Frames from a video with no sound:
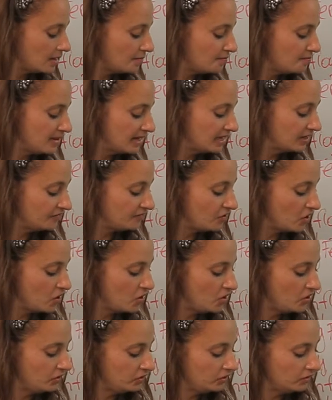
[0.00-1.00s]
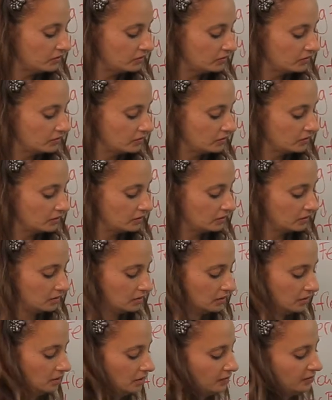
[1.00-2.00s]
Ming fern,
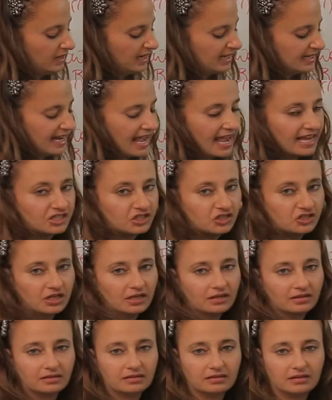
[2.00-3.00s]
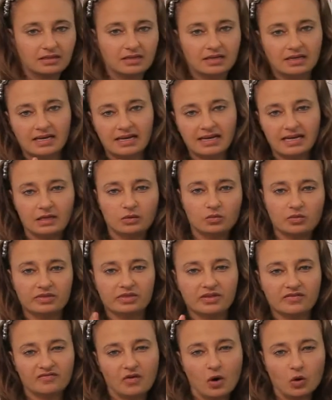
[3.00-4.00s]
bit of texture in with
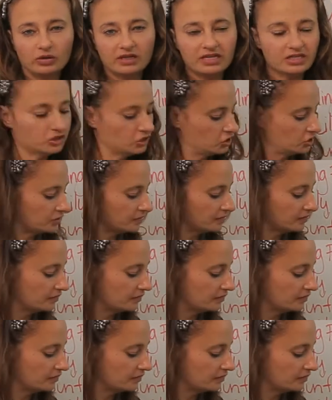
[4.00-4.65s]
the foliage.